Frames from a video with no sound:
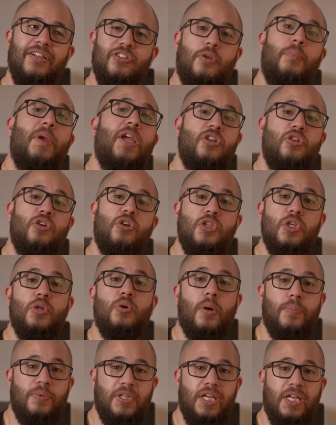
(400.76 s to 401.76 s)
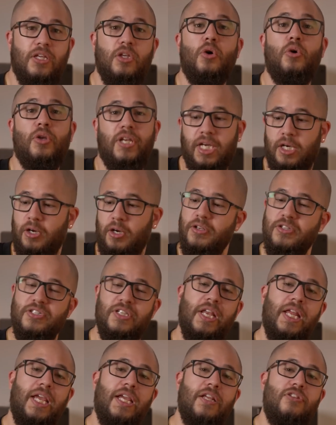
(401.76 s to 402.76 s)
So make sure you update your Nikon
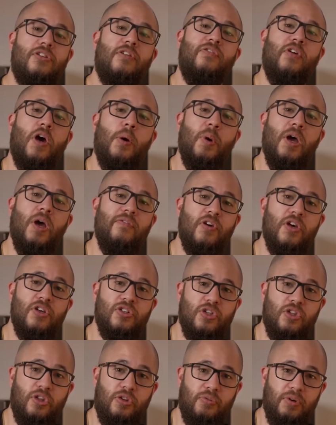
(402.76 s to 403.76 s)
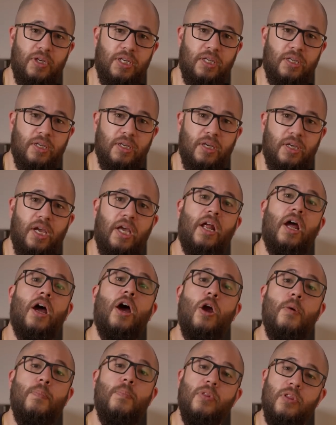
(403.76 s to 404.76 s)
Z8 to firmware version 3, and I
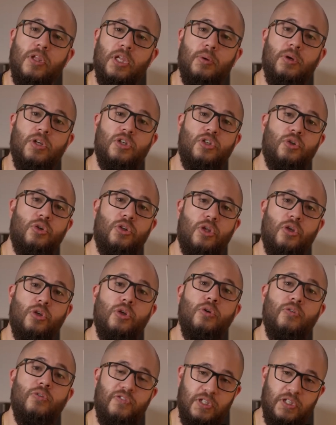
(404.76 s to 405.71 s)
hope that you enjoy the new